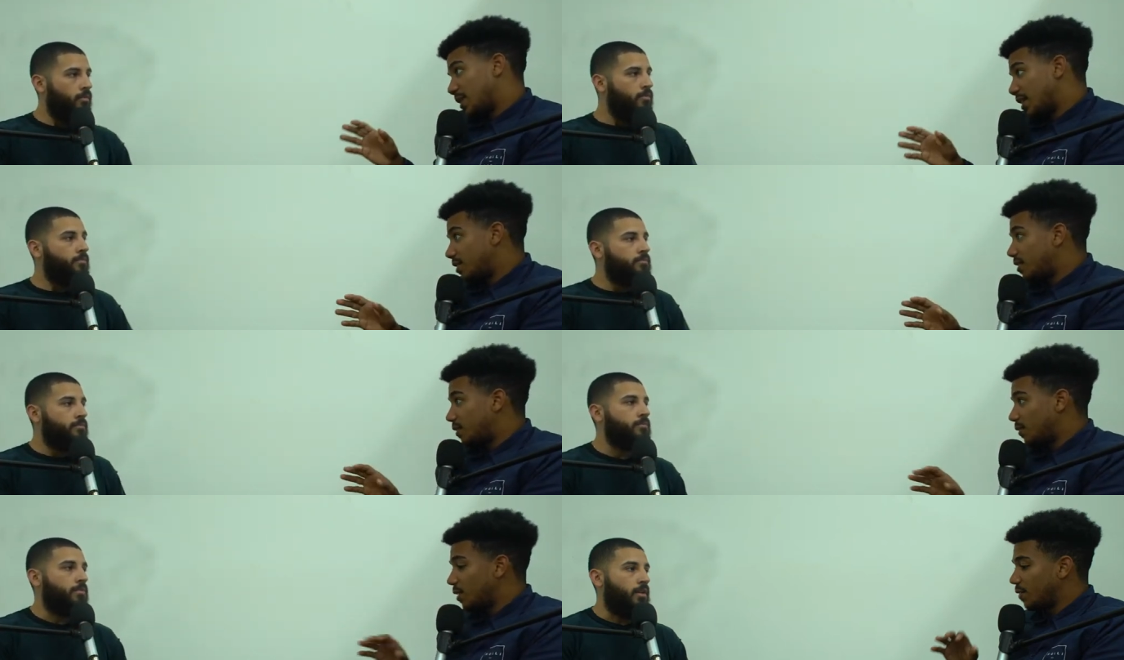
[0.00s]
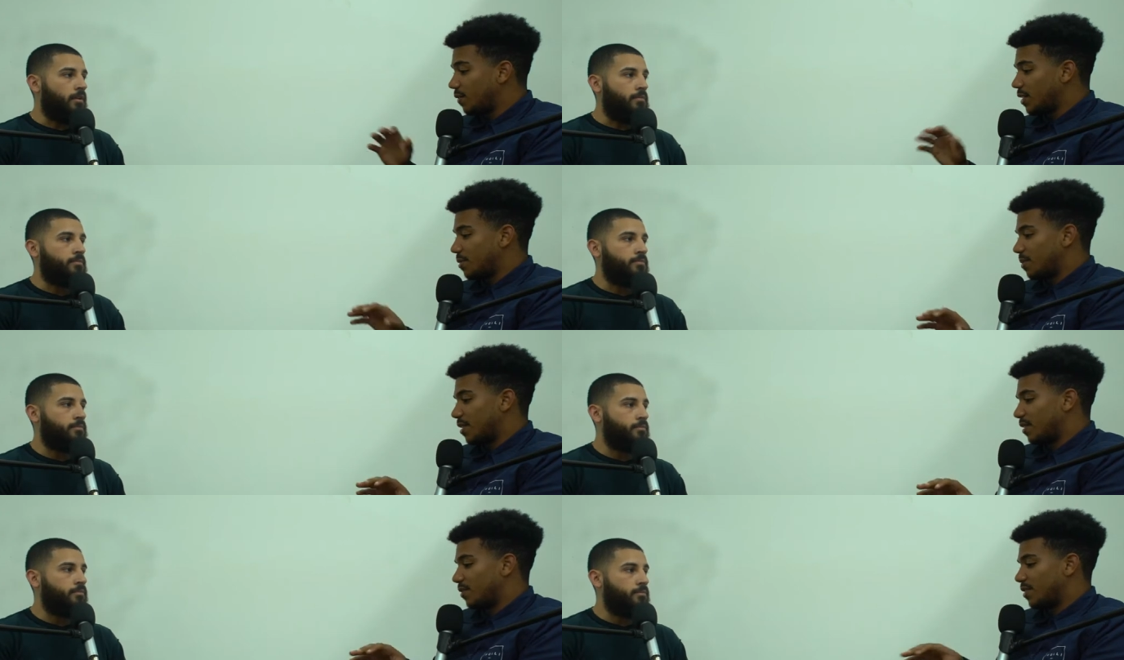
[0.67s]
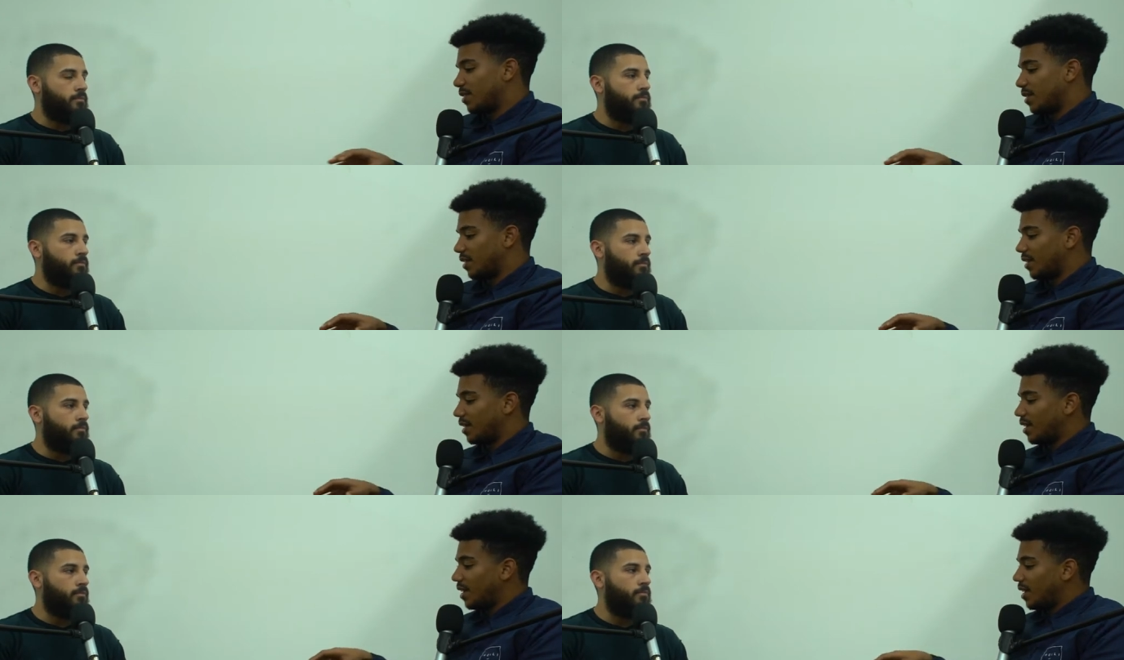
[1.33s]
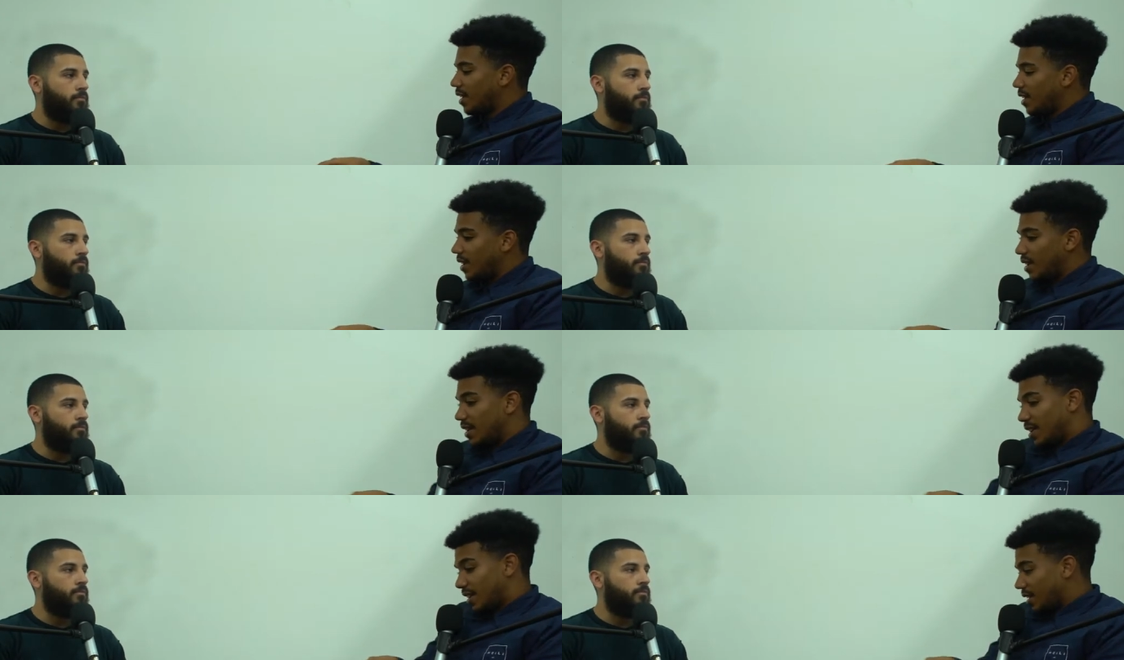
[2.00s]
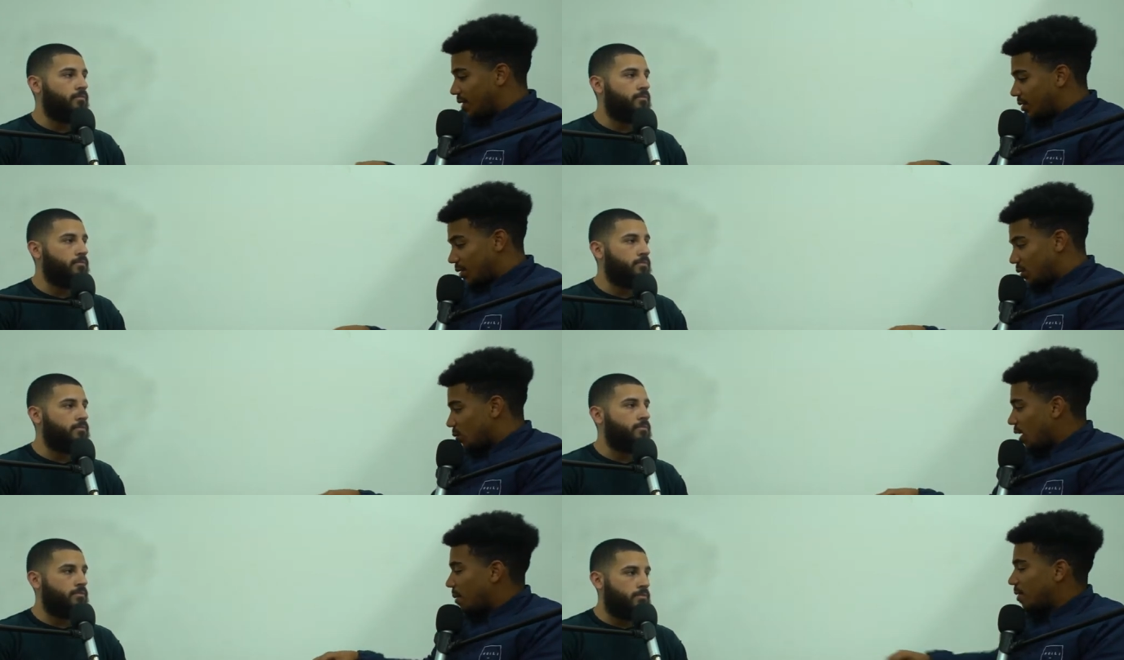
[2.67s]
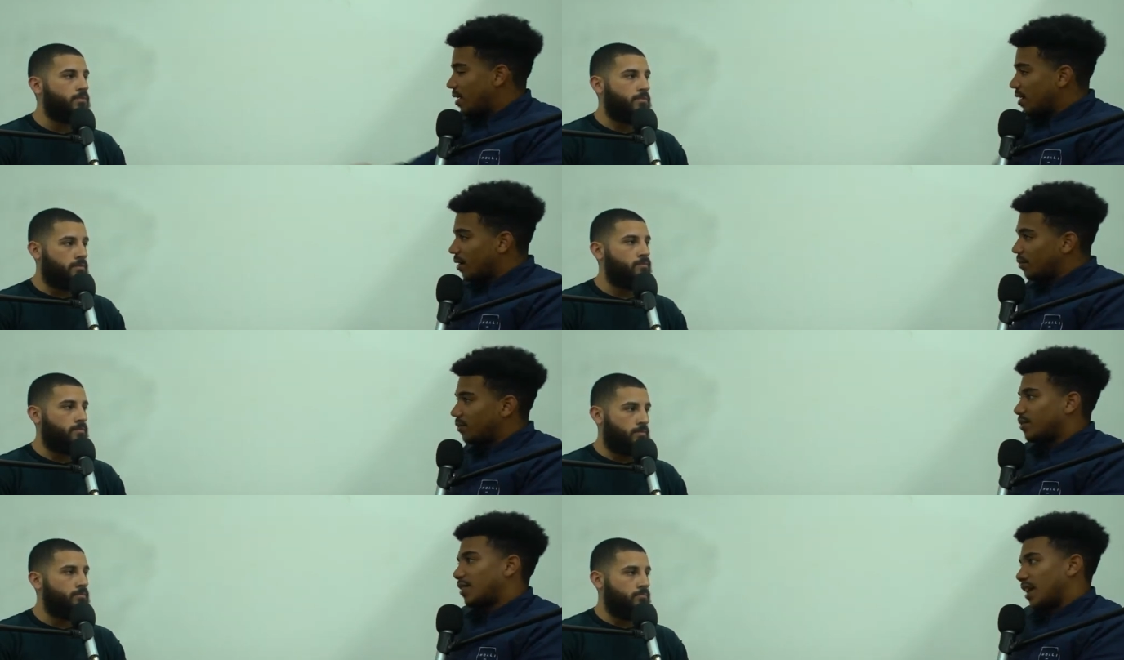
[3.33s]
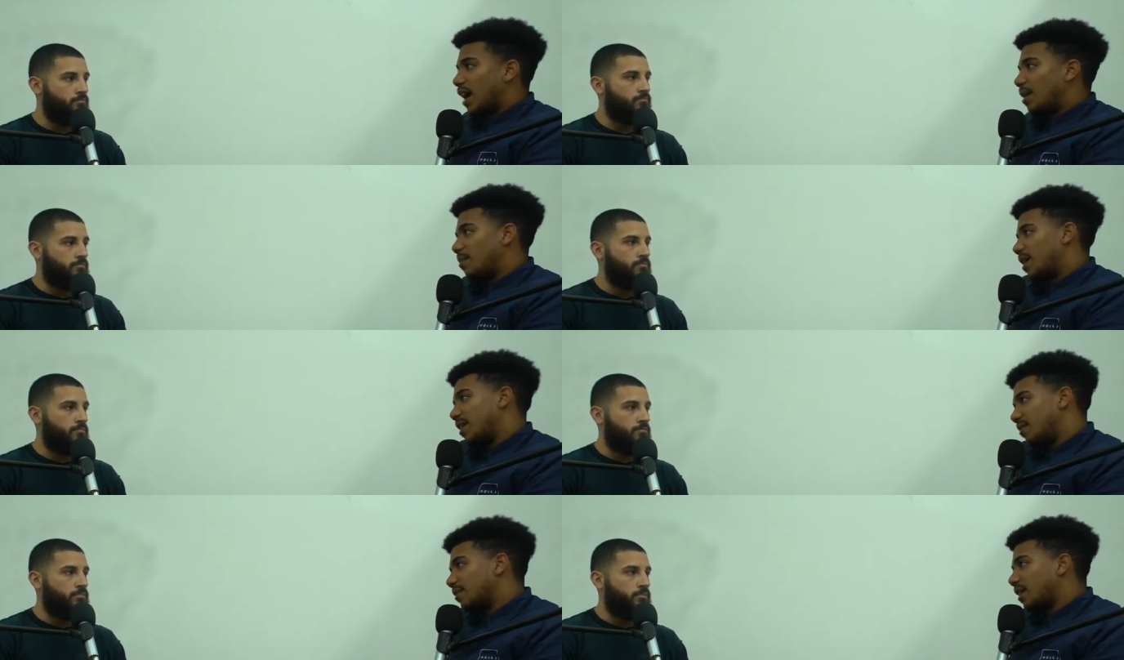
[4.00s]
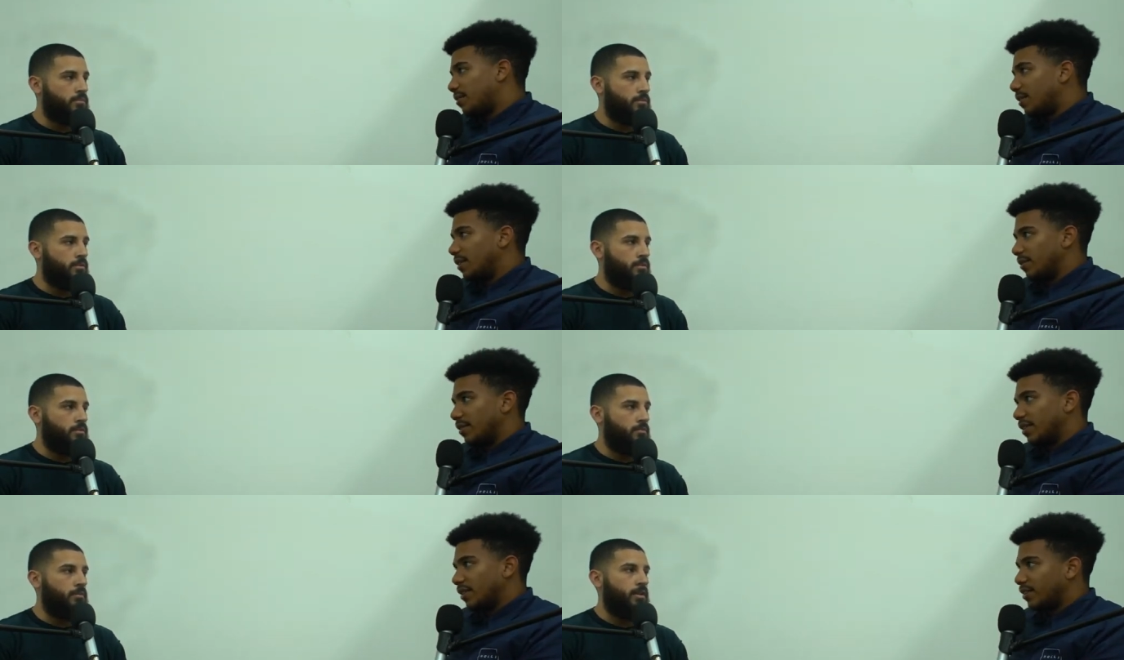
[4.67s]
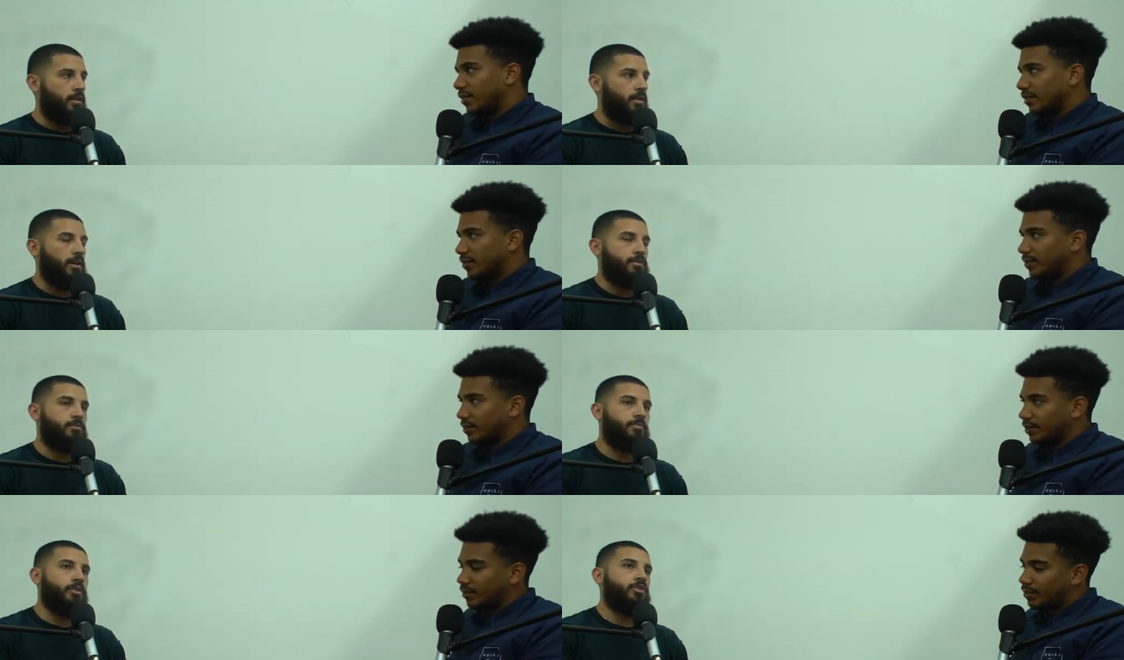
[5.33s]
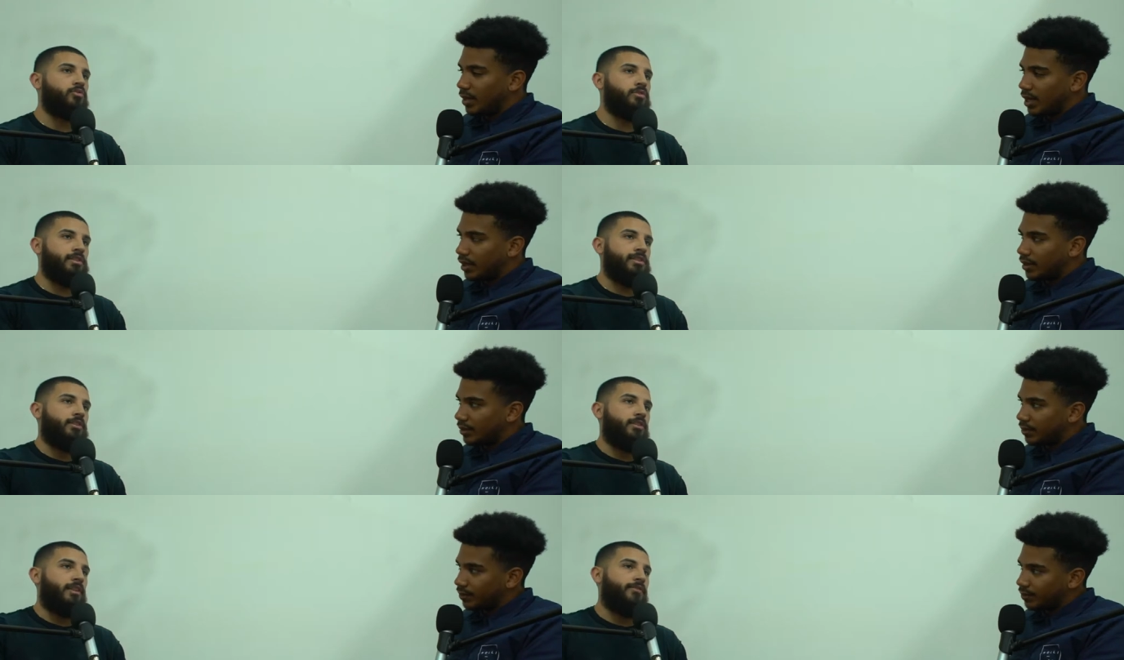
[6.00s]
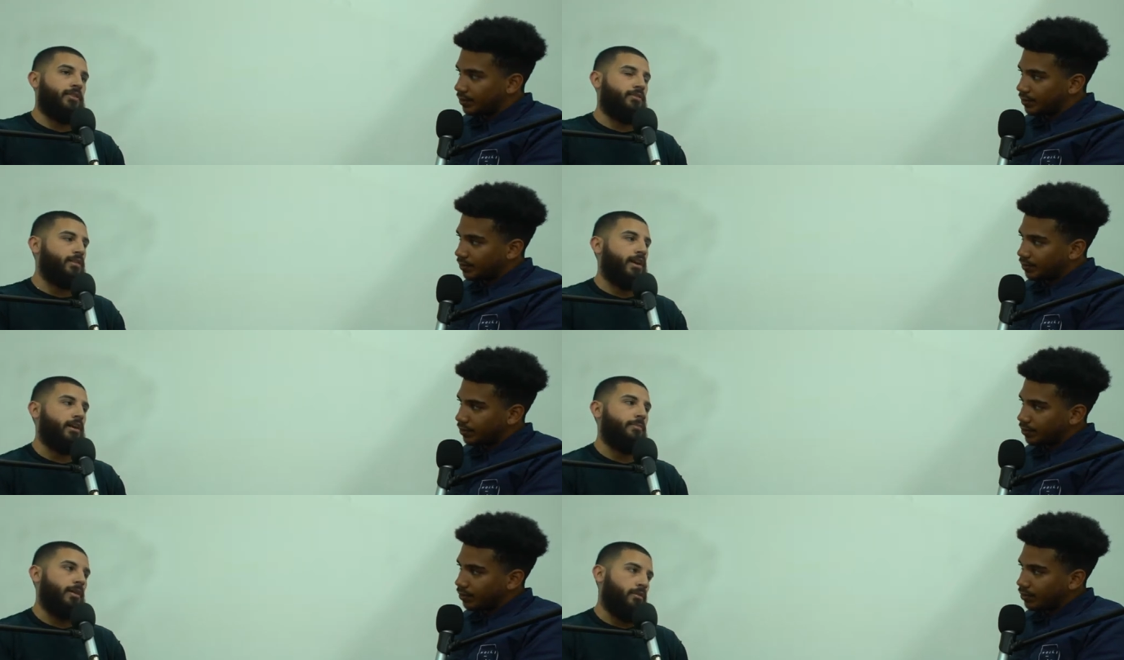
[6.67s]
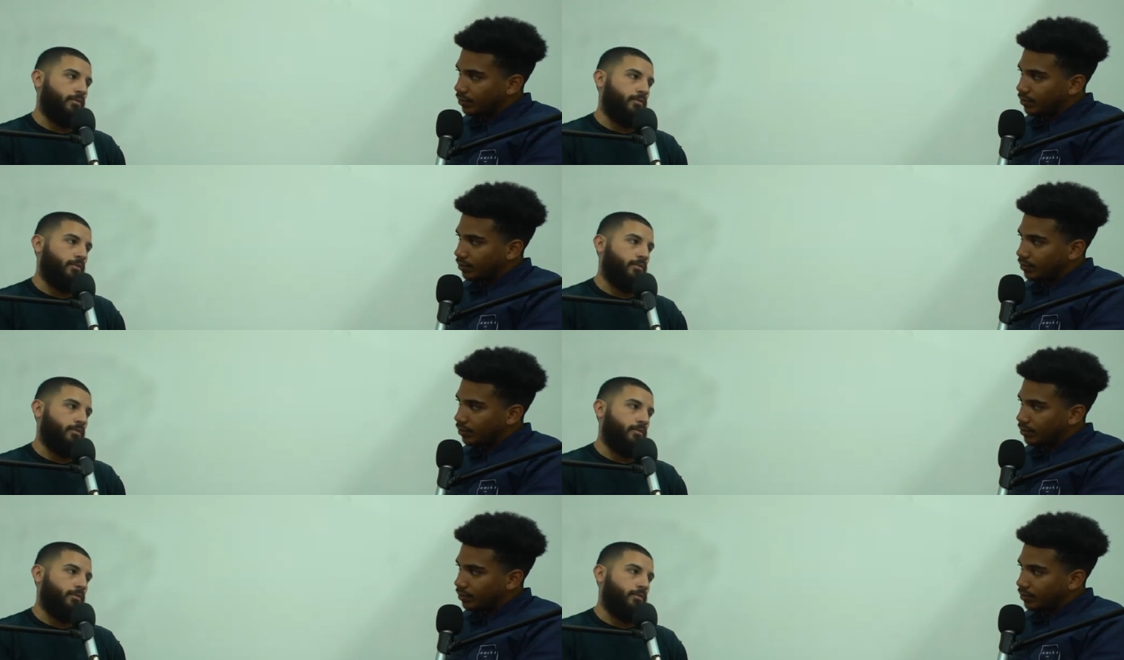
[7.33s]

Speaker 1: it depends. If you yeah. convince me enough to or describe it enough, I might have faith in it.
Speaker 2: You might got you, but you might. wouldn't say you have faith in the higher